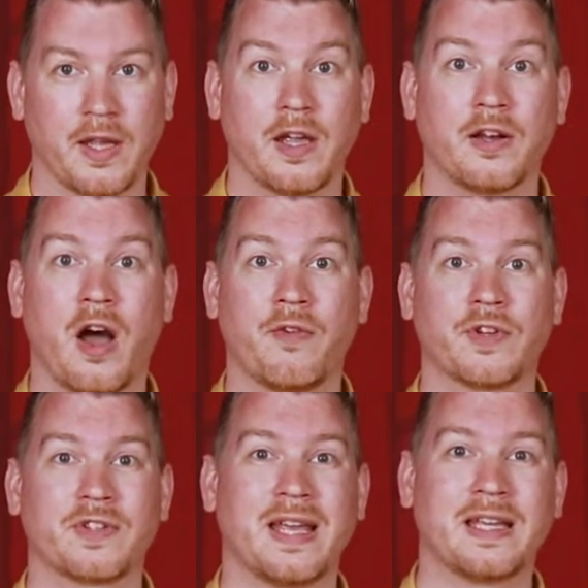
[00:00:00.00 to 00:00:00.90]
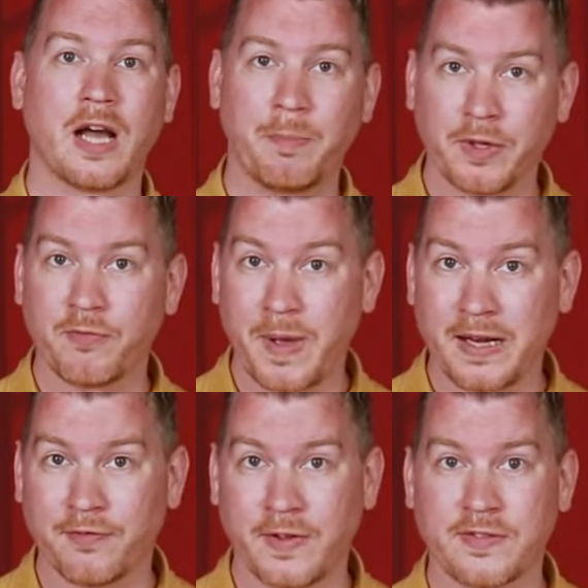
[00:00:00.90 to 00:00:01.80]
It offers a couple of
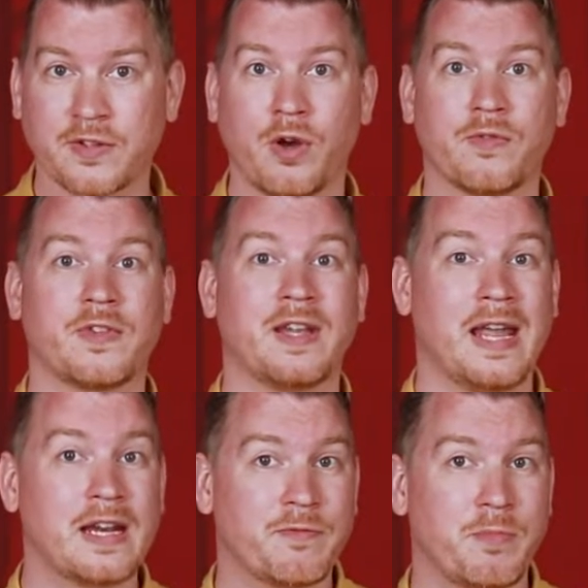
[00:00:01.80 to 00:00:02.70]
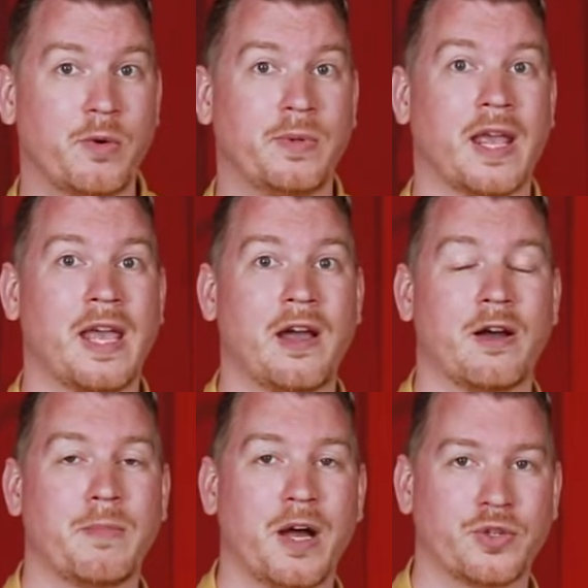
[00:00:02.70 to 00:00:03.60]
benefits over the native mobile
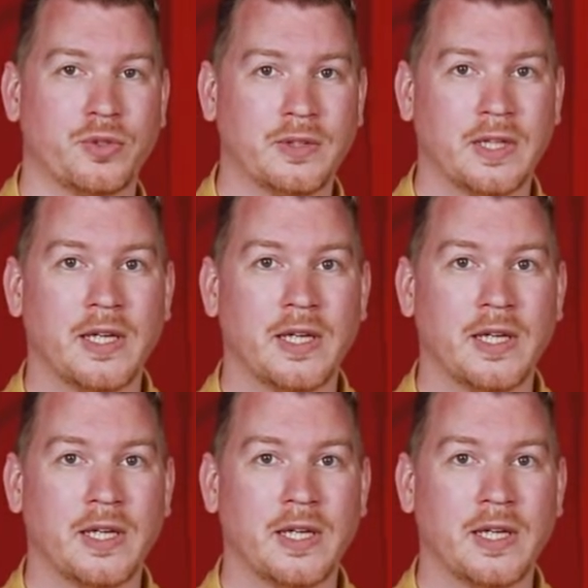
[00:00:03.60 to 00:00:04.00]
AR module